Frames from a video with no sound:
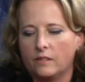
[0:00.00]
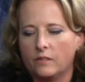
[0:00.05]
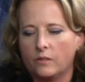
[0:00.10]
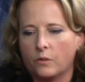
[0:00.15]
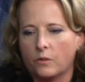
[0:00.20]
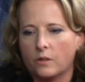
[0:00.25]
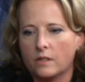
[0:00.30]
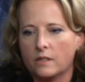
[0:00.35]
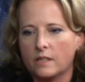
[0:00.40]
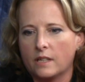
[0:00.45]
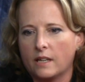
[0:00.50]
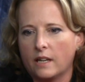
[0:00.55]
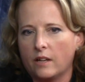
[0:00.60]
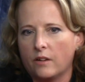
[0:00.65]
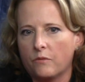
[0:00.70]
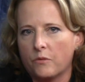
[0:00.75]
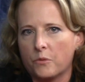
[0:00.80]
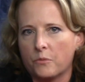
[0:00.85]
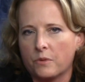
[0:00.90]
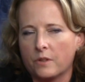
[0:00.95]
nor did I
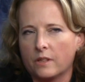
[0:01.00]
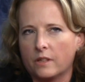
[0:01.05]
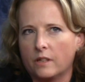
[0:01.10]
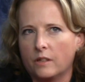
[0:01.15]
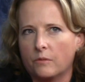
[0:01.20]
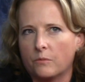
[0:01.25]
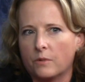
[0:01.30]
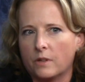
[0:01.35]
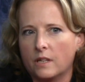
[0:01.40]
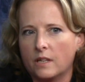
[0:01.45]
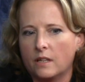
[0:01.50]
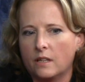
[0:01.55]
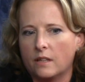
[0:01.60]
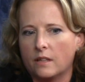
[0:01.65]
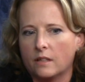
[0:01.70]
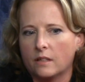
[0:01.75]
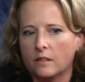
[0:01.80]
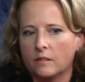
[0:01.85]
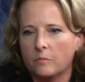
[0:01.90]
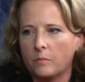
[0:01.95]
ever really read
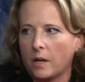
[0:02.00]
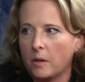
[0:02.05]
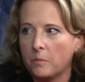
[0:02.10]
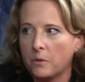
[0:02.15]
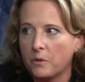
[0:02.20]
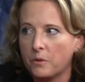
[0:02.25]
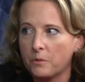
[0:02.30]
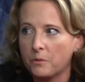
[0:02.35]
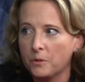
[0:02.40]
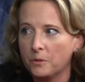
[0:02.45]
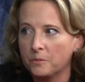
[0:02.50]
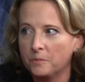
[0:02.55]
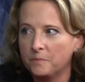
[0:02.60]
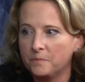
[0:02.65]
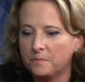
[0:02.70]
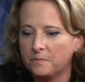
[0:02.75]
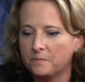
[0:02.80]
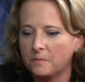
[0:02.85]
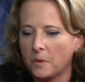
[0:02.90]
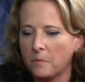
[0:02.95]
the Bible through.
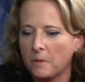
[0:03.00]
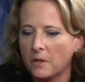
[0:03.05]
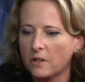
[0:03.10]
My yeah.